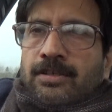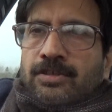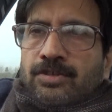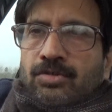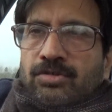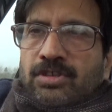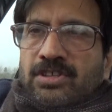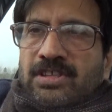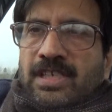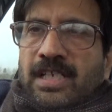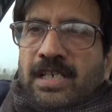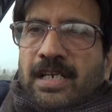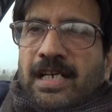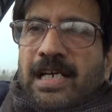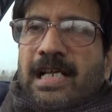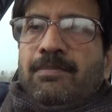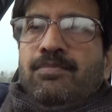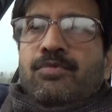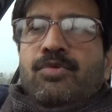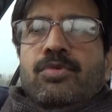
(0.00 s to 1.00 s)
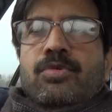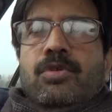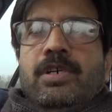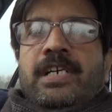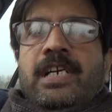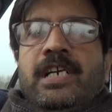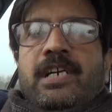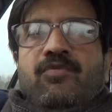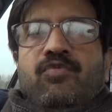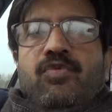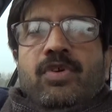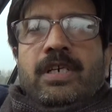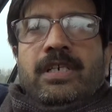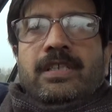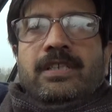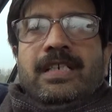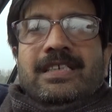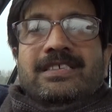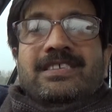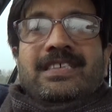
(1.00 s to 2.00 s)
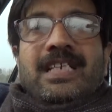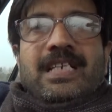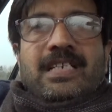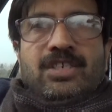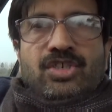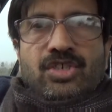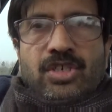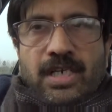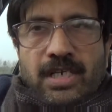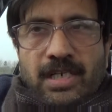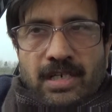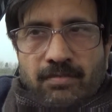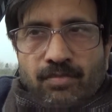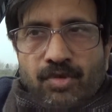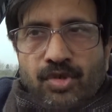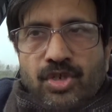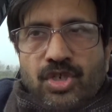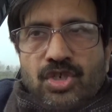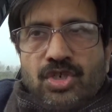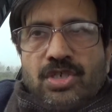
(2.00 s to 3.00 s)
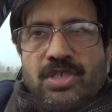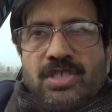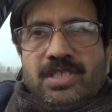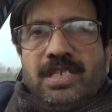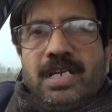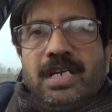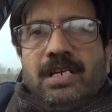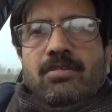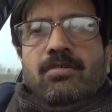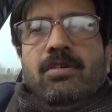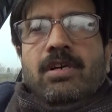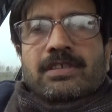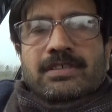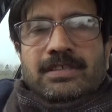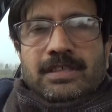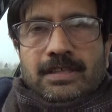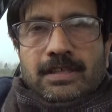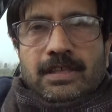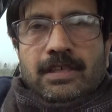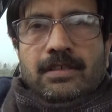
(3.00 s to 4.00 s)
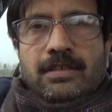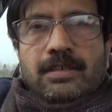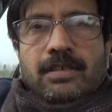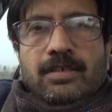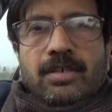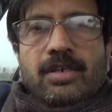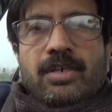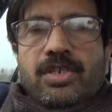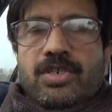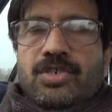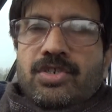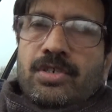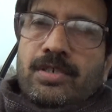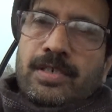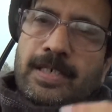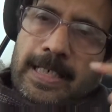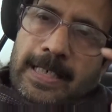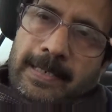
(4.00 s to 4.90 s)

so this can help to identify the exact genetic mutations that causing the condition.